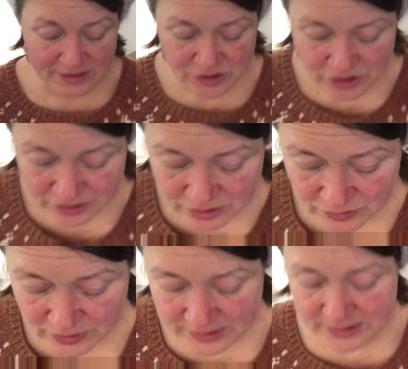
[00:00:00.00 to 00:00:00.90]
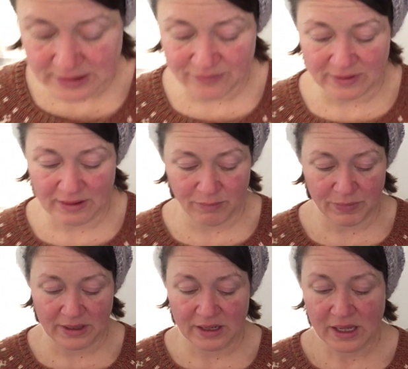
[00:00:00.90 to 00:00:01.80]
they should do it. It's lovely,
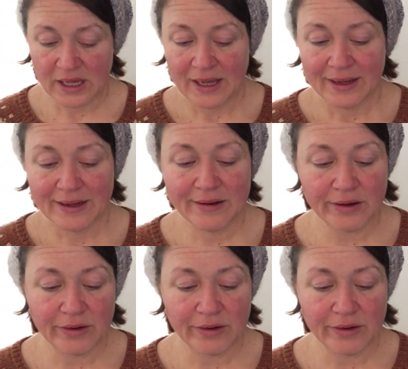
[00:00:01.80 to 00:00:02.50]
but you